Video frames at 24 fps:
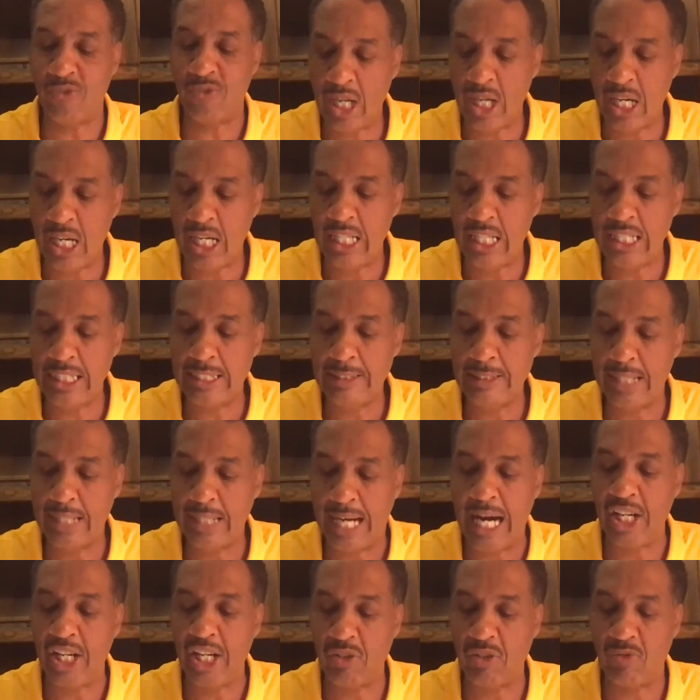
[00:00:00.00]
rod,
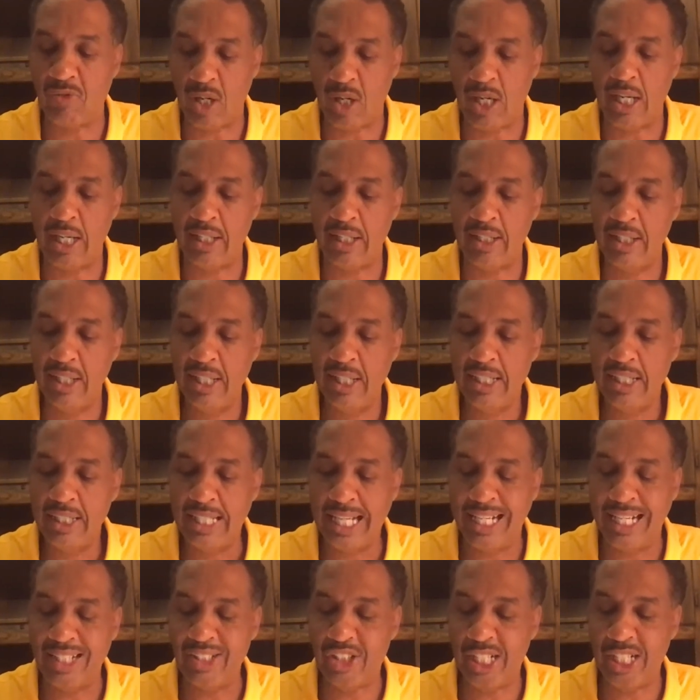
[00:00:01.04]
iron of rod,
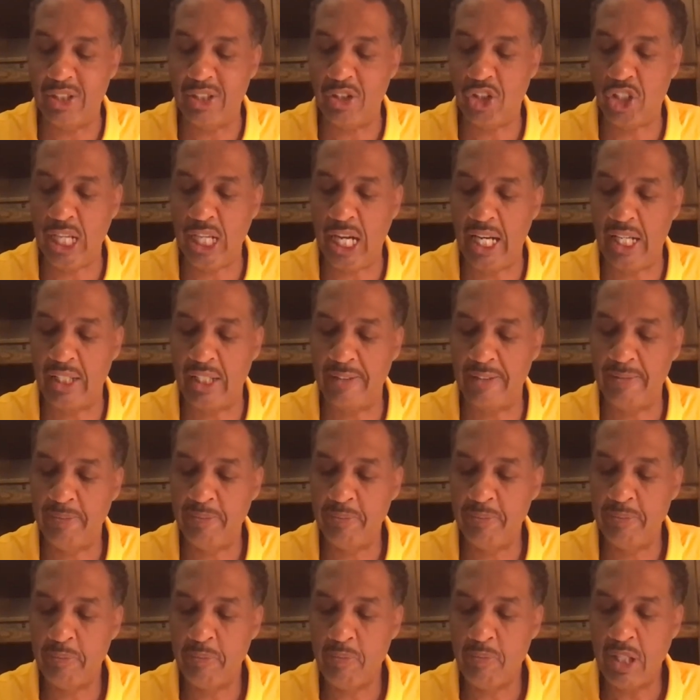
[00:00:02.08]
thou shalt shatter
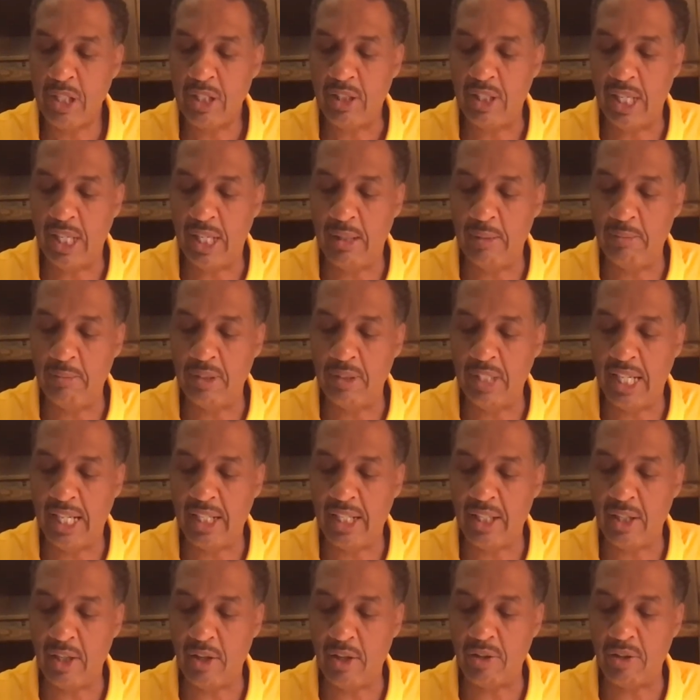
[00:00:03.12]
them
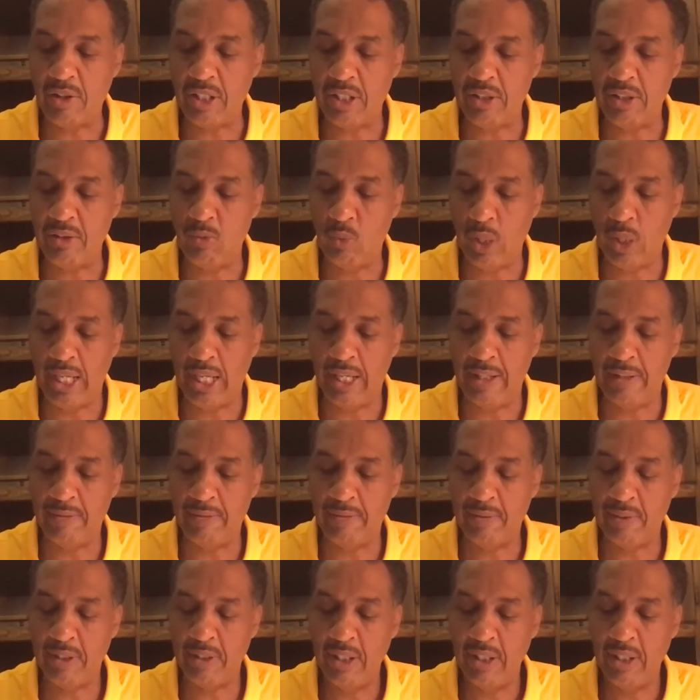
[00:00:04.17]
like earthenware.